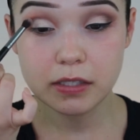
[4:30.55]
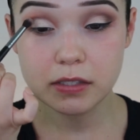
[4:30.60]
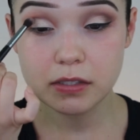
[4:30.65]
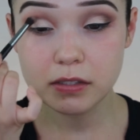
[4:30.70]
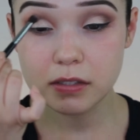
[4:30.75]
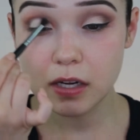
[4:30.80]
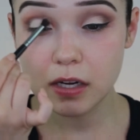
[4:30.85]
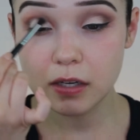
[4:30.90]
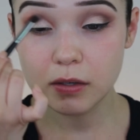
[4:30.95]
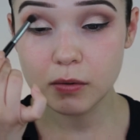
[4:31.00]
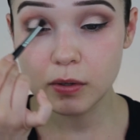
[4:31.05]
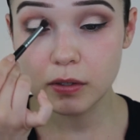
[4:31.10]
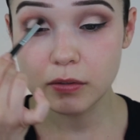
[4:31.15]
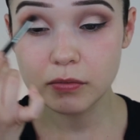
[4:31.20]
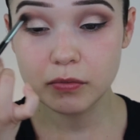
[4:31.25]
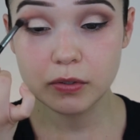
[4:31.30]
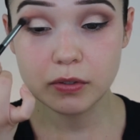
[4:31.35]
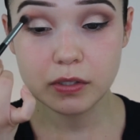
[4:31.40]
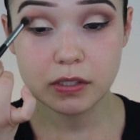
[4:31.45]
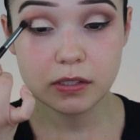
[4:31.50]
I just kind of want to
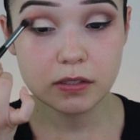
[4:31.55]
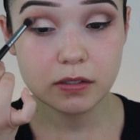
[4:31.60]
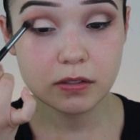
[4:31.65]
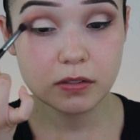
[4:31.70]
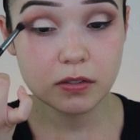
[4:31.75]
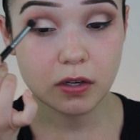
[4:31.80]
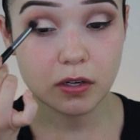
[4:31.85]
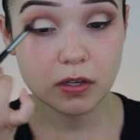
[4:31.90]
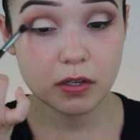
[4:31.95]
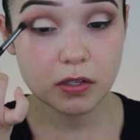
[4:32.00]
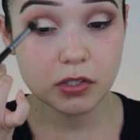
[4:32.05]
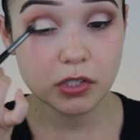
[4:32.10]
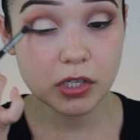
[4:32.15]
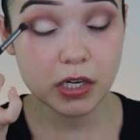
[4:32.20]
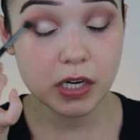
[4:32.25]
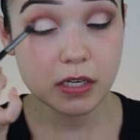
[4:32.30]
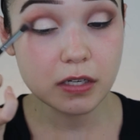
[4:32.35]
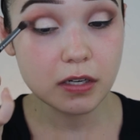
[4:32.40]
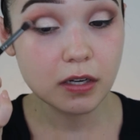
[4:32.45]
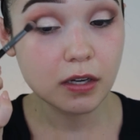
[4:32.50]
focus this darker
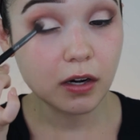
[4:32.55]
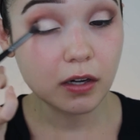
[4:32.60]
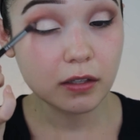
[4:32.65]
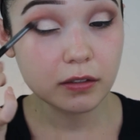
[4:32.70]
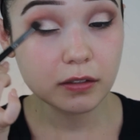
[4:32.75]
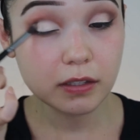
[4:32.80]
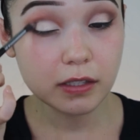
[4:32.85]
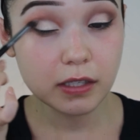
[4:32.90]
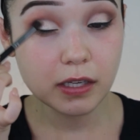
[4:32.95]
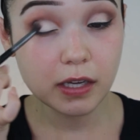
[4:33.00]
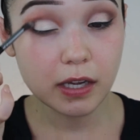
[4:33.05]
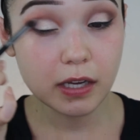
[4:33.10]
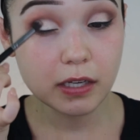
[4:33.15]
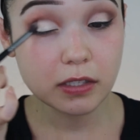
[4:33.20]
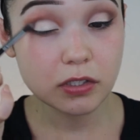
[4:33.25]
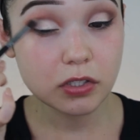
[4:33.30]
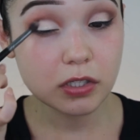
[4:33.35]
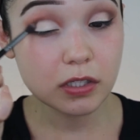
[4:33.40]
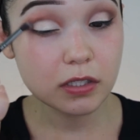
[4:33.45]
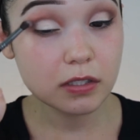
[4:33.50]
shade on the
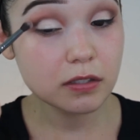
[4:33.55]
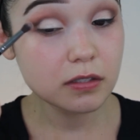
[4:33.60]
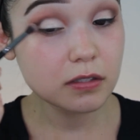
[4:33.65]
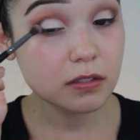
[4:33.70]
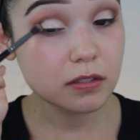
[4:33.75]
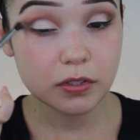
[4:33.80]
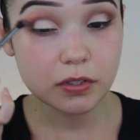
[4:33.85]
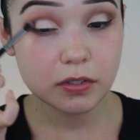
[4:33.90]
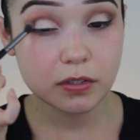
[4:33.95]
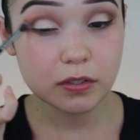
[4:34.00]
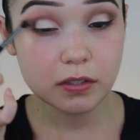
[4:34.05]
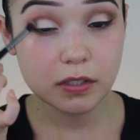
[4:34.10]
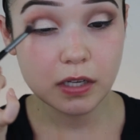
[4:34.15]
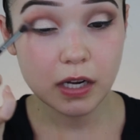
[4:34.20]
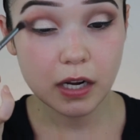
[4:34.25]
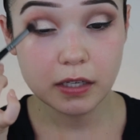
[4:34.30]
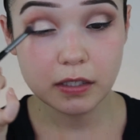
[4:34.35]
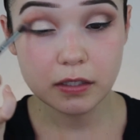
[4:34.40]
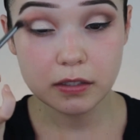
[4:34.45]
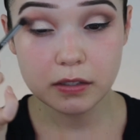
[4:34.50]
edges just to
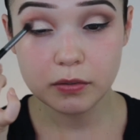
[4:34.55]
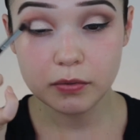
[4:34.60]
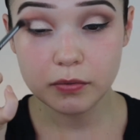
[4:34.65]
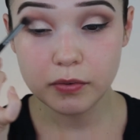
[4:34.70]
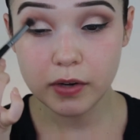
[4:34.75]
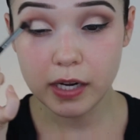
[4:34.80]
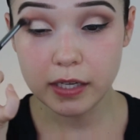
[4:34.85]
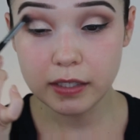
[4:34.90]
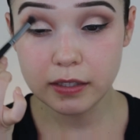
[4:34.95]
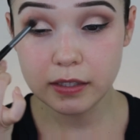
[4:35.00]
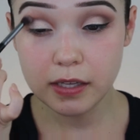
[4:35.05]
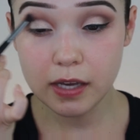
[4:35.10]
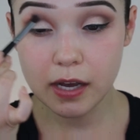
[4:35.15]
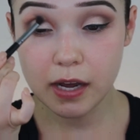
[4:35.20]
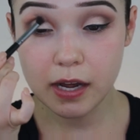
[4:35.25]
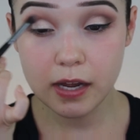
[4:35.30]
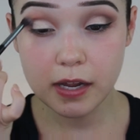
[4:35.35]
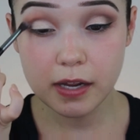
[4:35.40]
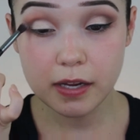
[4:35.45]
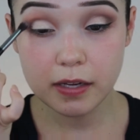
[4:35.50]
kind of define the
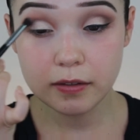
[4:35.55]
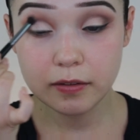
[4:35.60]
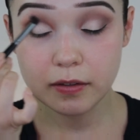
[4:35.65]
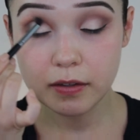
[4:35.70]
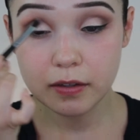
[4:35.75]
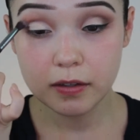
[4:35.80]
eye.